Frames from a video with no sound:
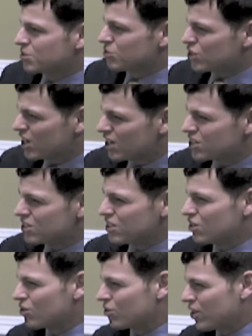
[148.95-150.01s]
changes
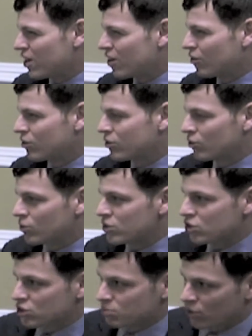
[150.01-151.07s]
here or there, or your
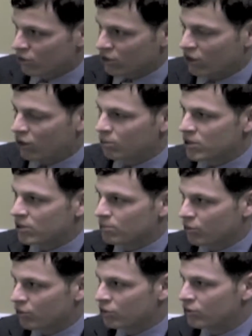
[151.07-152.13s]
research protocol would be
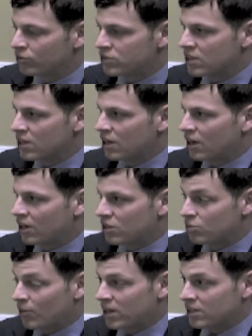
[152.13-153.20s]
improved.
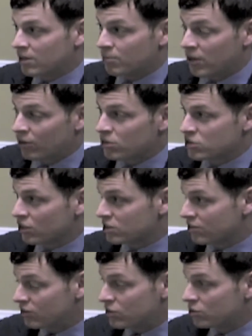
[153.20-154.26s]
You might get better results
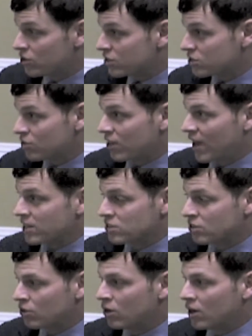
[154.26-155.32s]
if you do this or that.
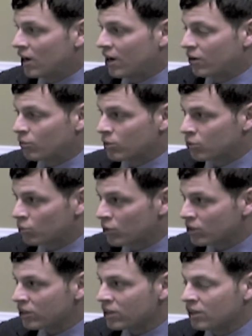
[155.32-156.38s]
So we
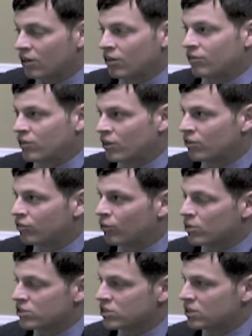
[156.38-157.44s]
really are very
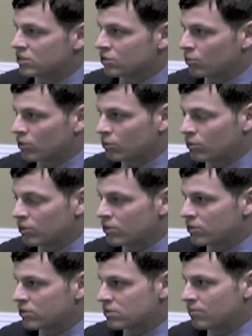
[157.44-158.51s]
fortunate to work with
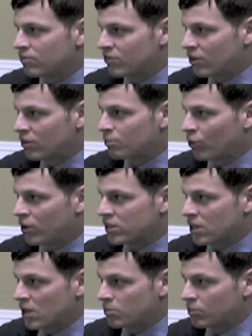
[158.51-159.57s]
some very bright,
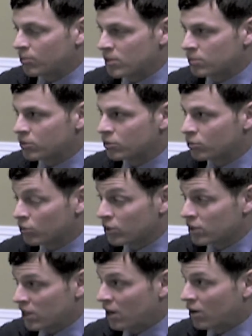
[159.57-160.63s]
capable people who really
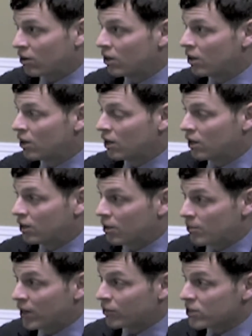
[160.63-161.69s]
care
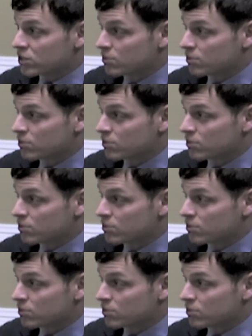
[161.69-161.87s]
about this